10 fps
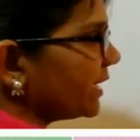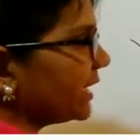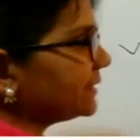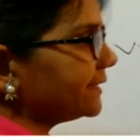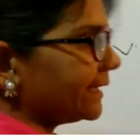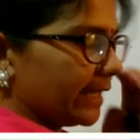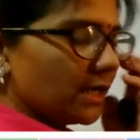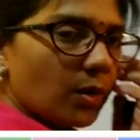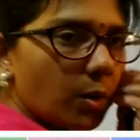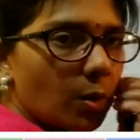per their
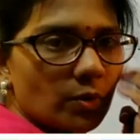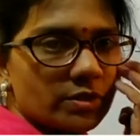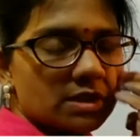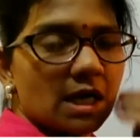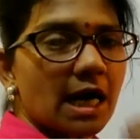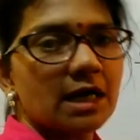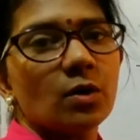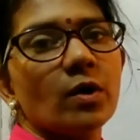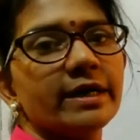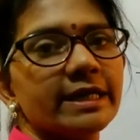host.
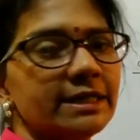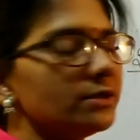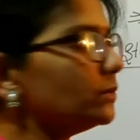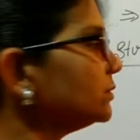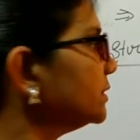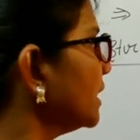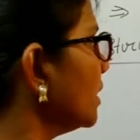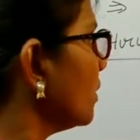According to the